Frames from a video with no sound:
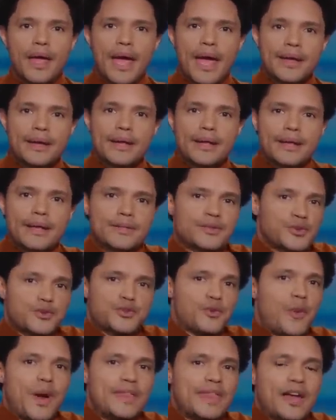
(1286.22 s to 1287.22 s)
And it's
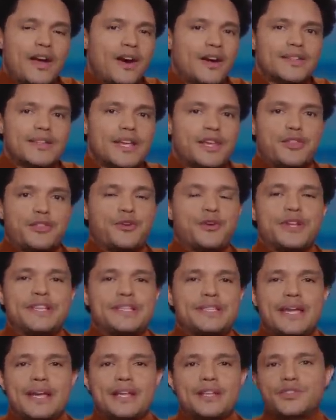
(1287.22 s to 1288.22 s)
also why they can't take 30
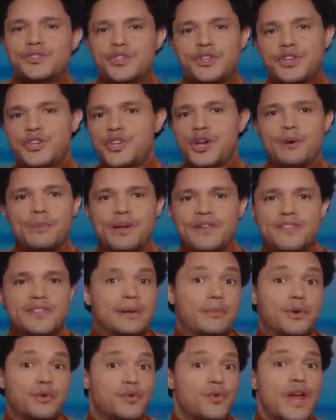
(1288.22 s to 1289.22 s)
seconds to determine if
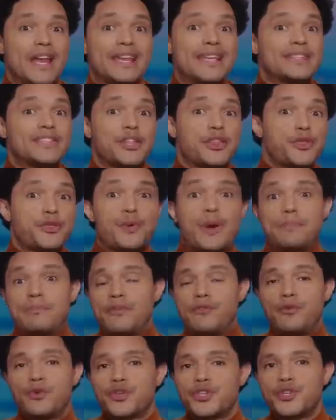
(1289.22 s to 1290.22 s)
someone really is a threat
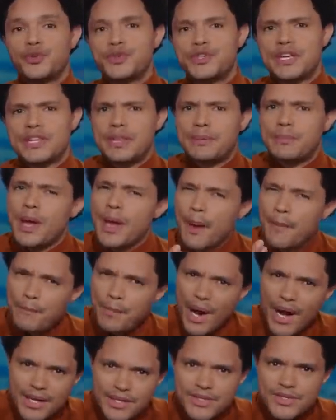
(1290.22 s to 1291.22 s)
before shooting them.
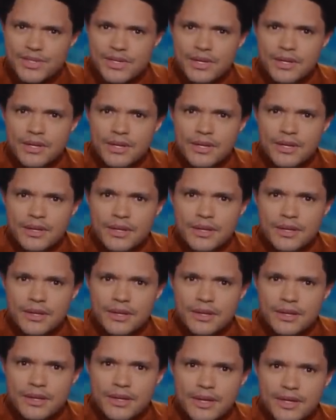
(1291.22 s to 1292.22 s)
But
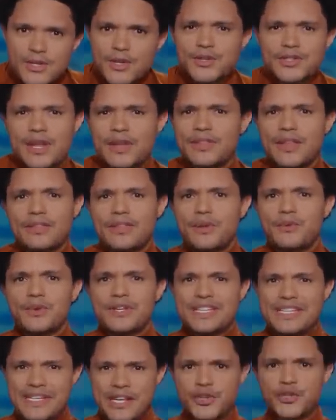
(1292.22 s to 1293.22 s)
it turns out that there
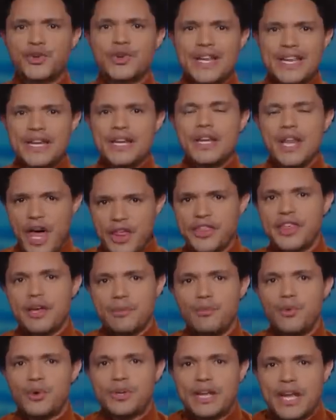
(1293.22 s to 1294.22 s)
is literally
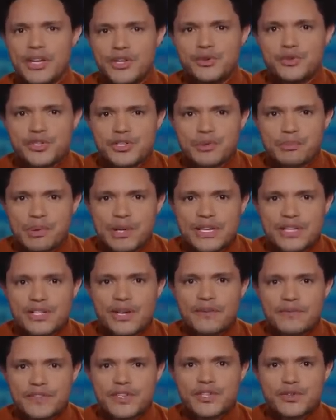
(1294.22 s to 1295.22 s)
nothing more dangerous to police
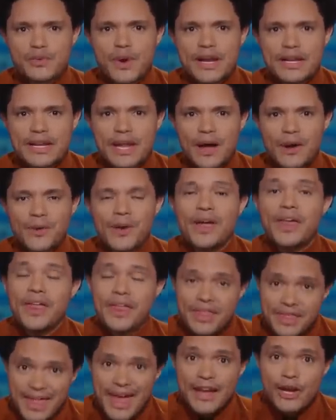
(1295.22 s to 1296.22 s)
officers right now
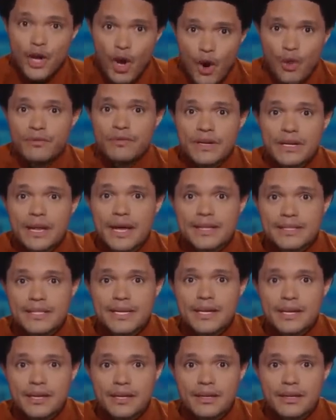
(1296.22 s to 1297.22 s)
than COVID
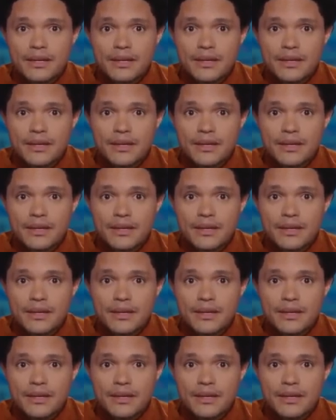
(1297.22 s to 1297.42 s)
19.